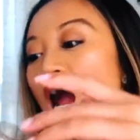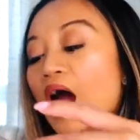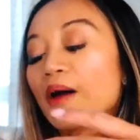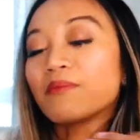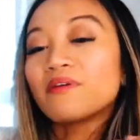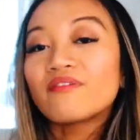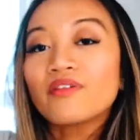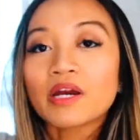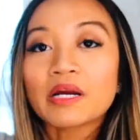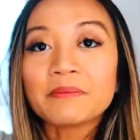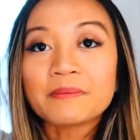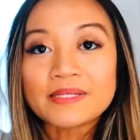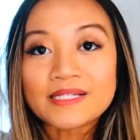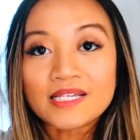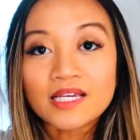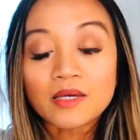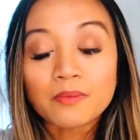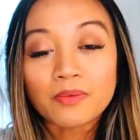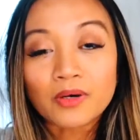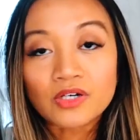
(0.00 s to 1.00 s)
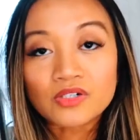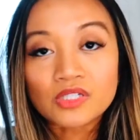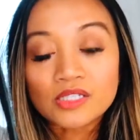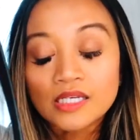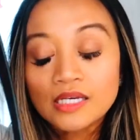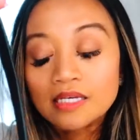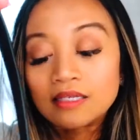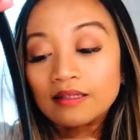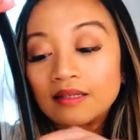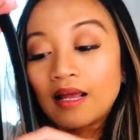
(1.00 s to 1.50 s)
I'm a very petite
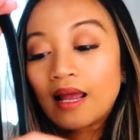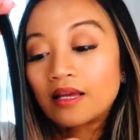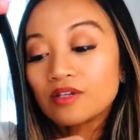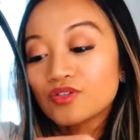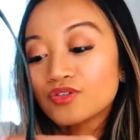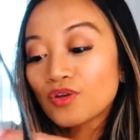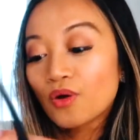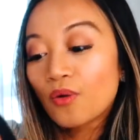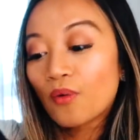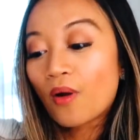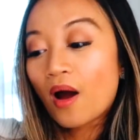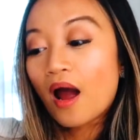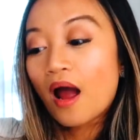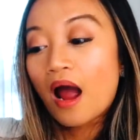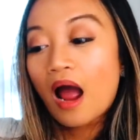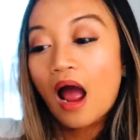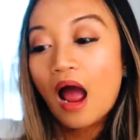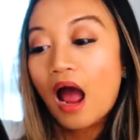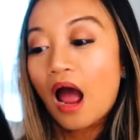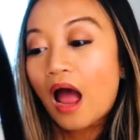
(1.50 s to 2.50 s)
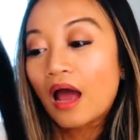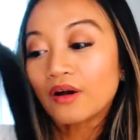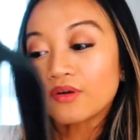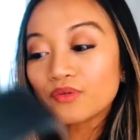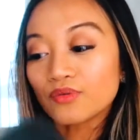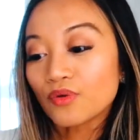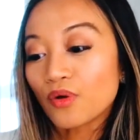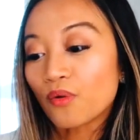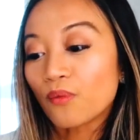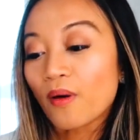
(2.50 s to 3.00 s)
person, so I
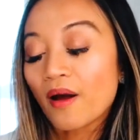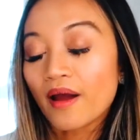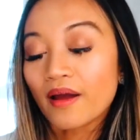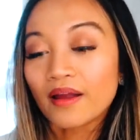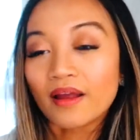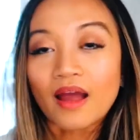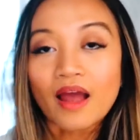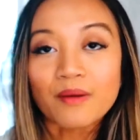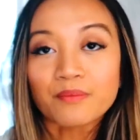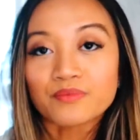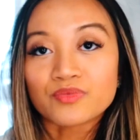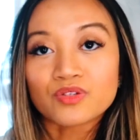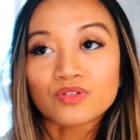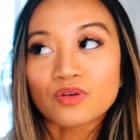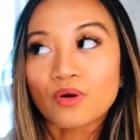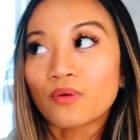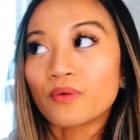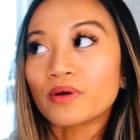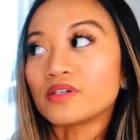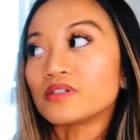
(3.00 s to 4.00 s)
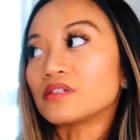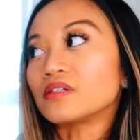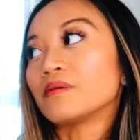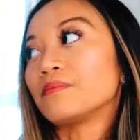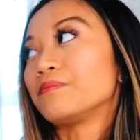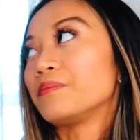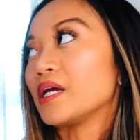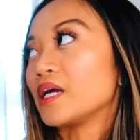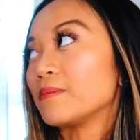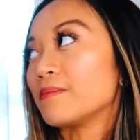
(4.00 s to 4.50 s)
don't know why I'm so
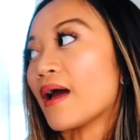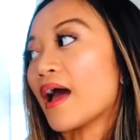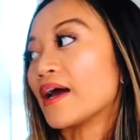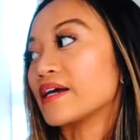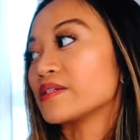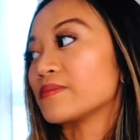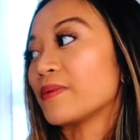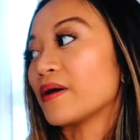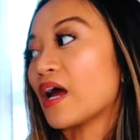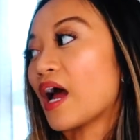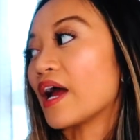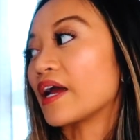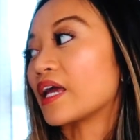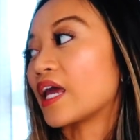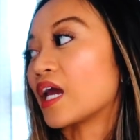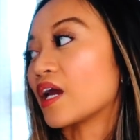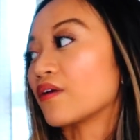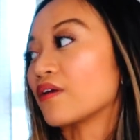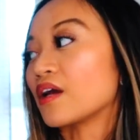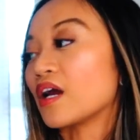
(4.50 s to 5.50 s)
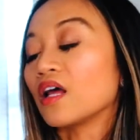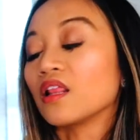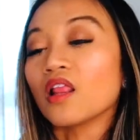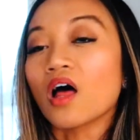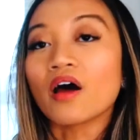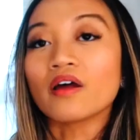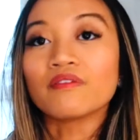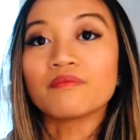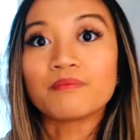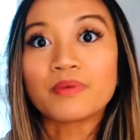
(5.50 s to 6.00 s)
into big bags, but I carry a
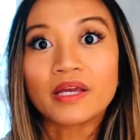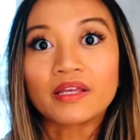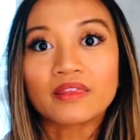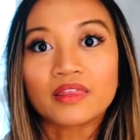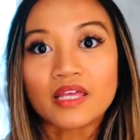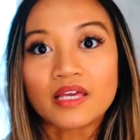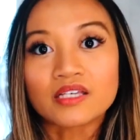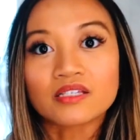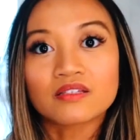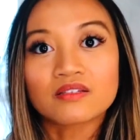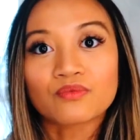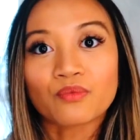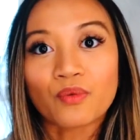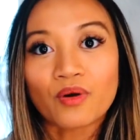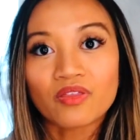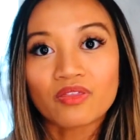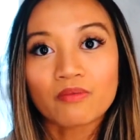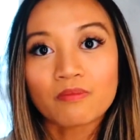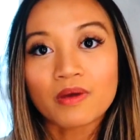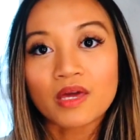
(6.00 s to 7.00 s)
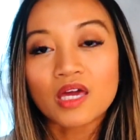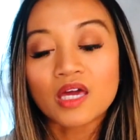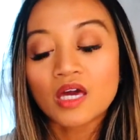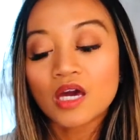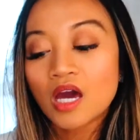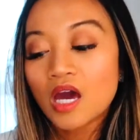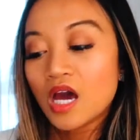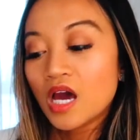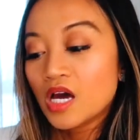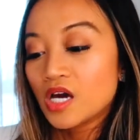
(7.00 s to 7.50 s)
lot of big things with
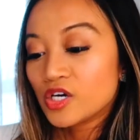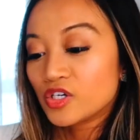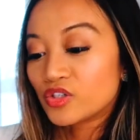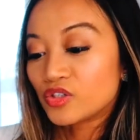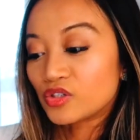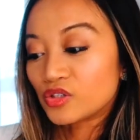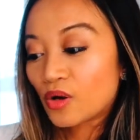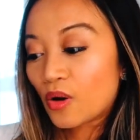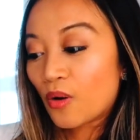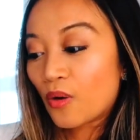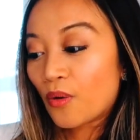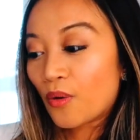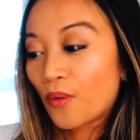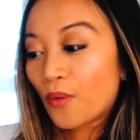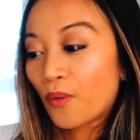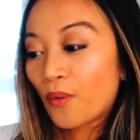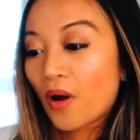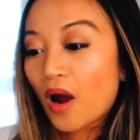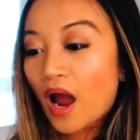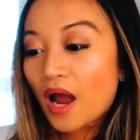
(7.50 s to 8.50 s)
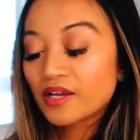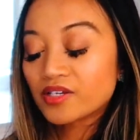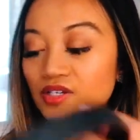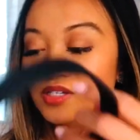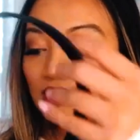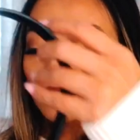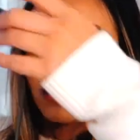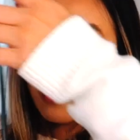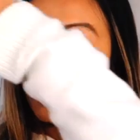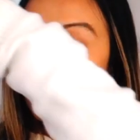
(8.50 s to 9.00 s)
me, so I
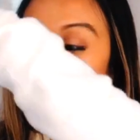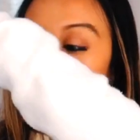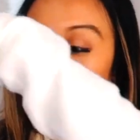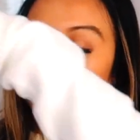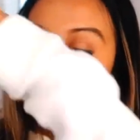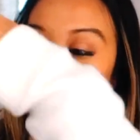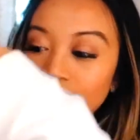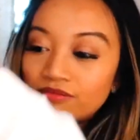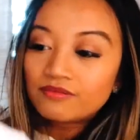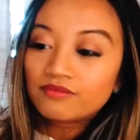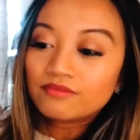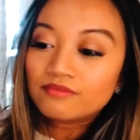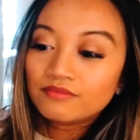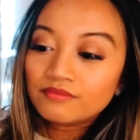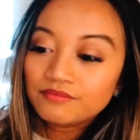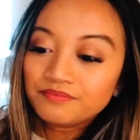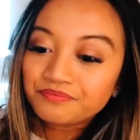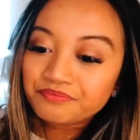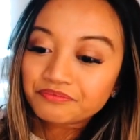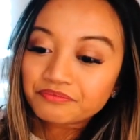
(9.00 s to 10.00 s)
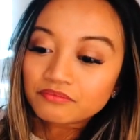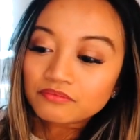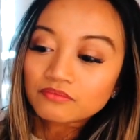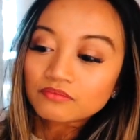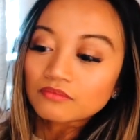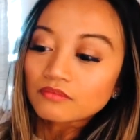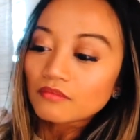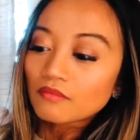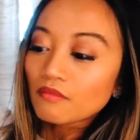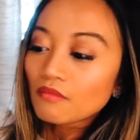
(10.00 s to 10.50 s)
just love
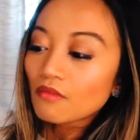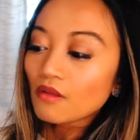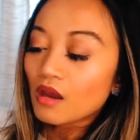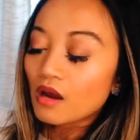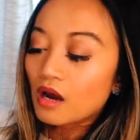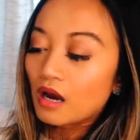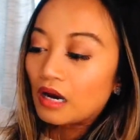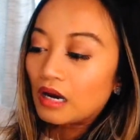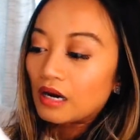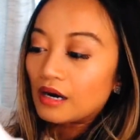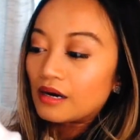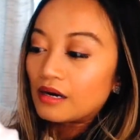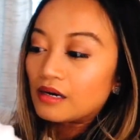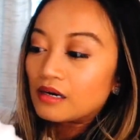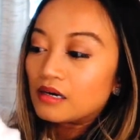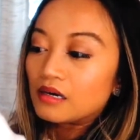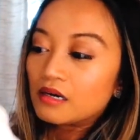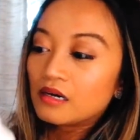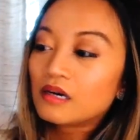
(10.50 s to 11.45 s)
uh,